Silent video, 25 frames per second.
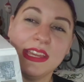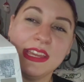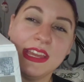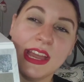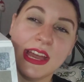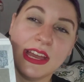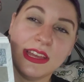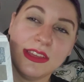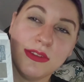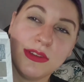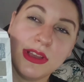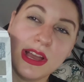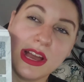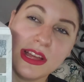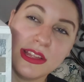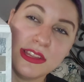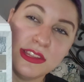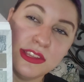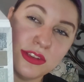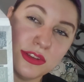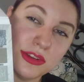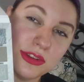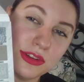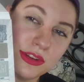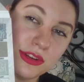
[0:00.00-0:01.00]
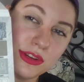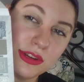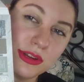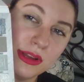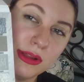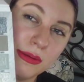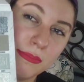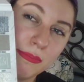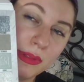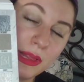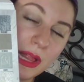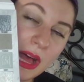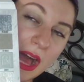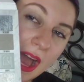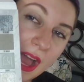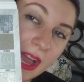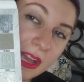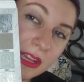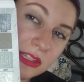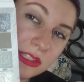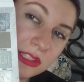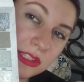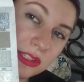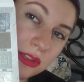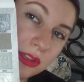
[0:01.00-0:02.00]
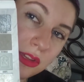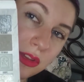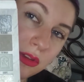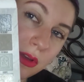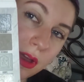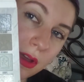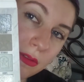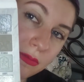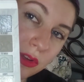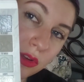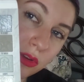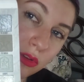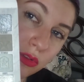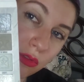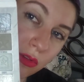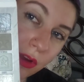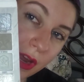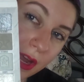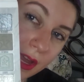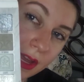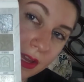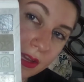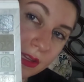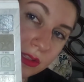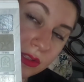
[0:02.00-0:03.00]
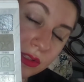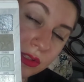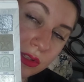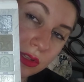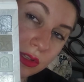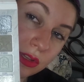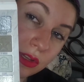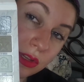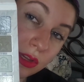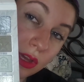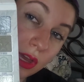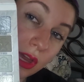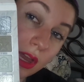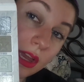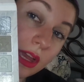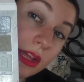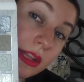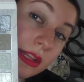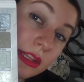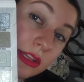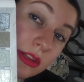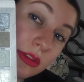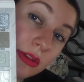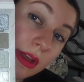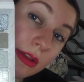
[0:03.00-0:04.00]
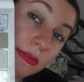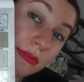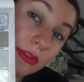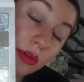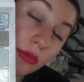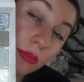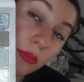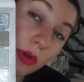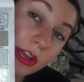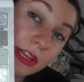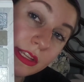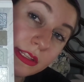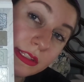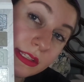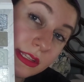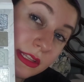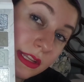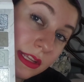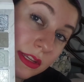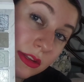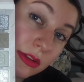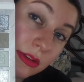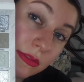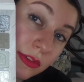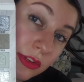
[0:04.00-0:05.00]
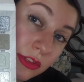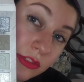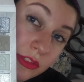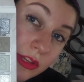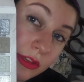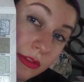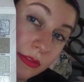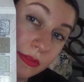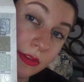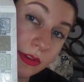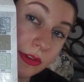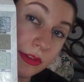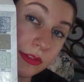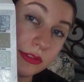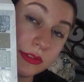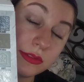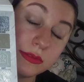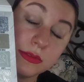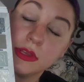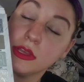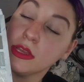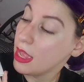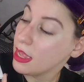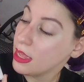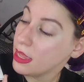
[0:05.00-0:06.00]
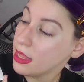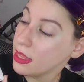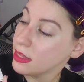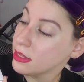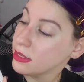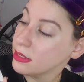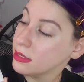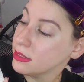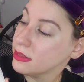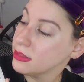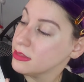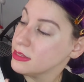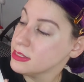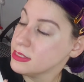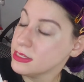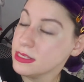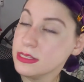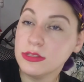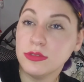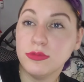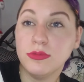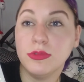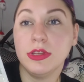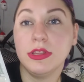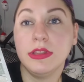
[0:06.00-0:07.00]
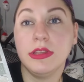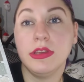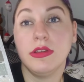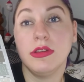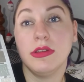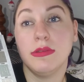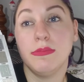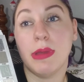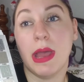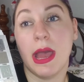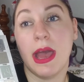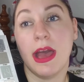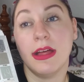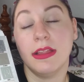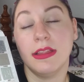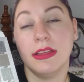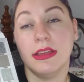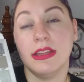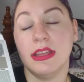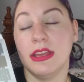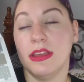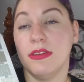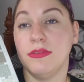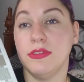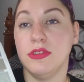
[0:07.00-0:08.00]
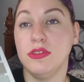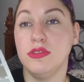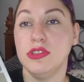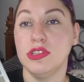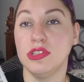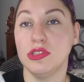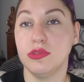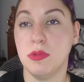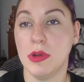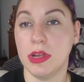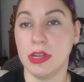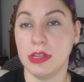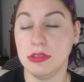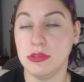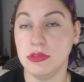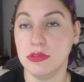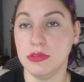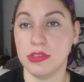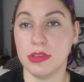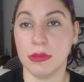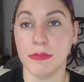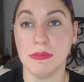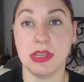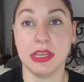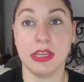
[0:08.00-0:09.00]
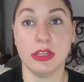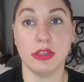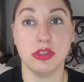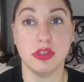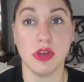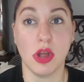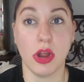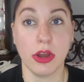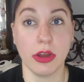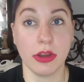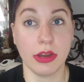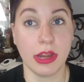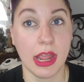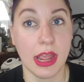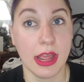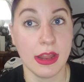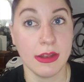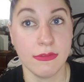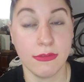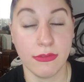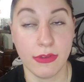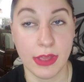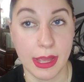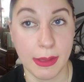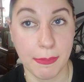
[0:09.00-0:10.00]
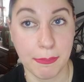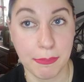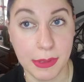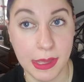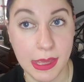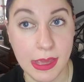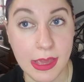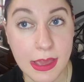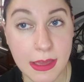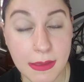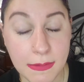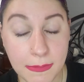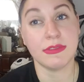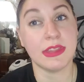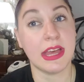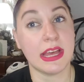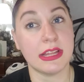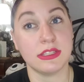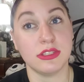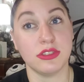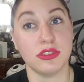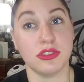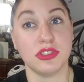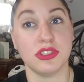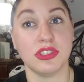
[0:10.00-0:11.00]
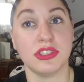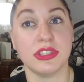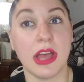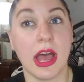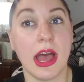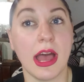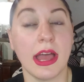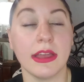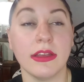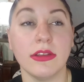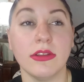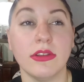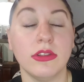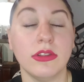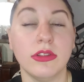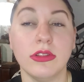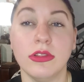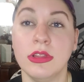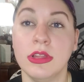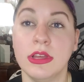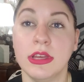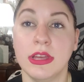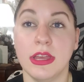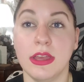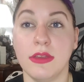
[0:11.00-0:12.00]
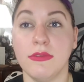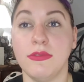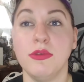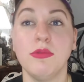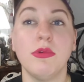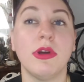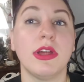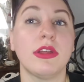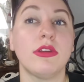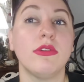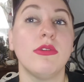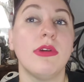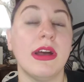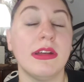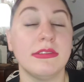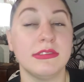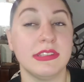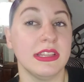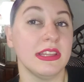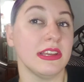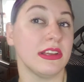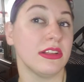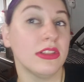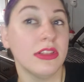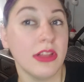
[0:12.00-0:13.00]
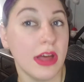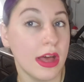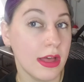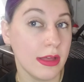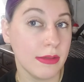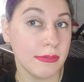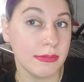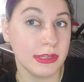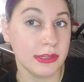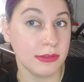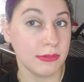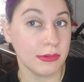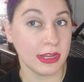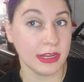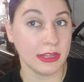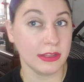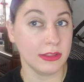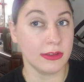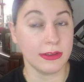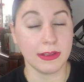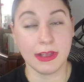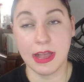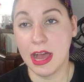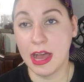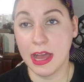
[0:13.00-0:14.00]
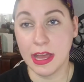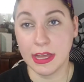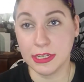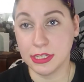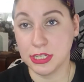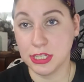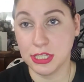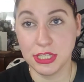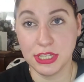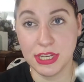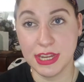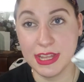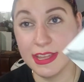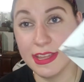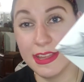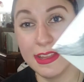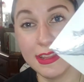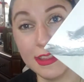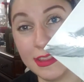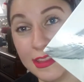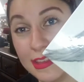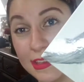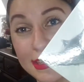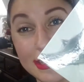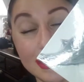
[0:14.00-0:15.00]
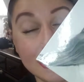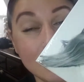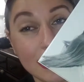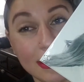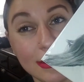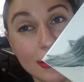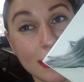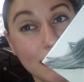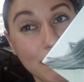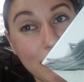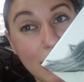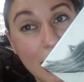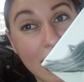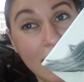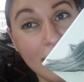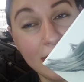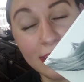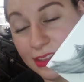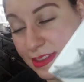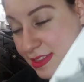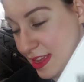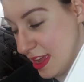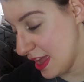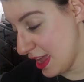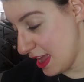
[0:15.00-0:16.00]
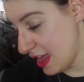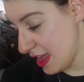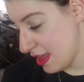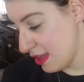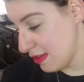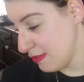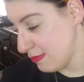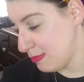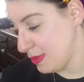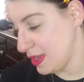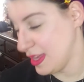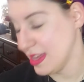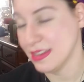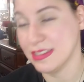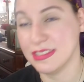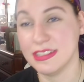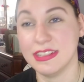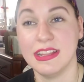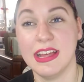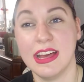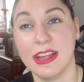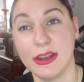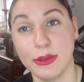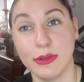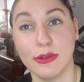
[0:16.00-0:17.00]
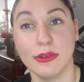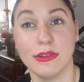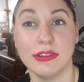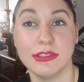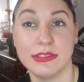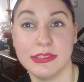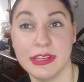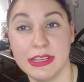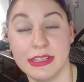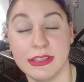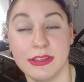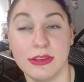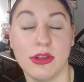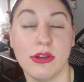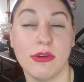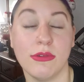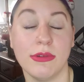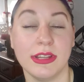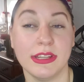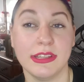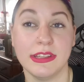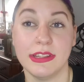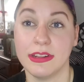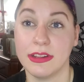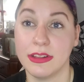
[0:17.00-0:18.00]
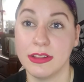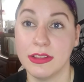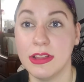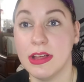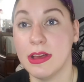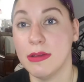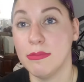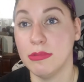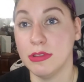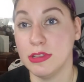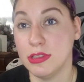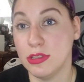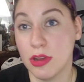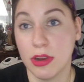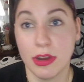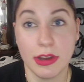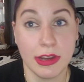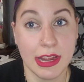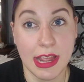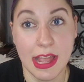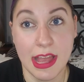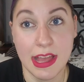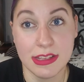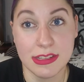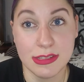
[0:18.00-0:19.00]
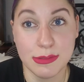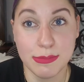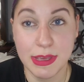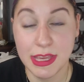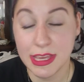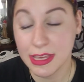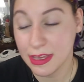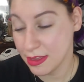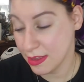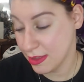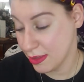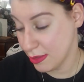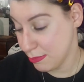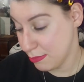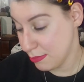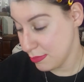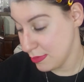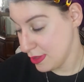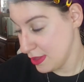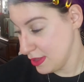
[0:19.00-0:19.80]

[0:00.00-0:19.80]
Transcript: Yeah, you got your blacks, you have your grays, and then you have your whites, and then you have your silvers. And this is a really good palette if you just want to do something dark and vampy. If that's your style, if you want to go out to the club and you want to look hot shit, this is a good palette to have, because a lot of girls like to go into the club with dark ass makeup.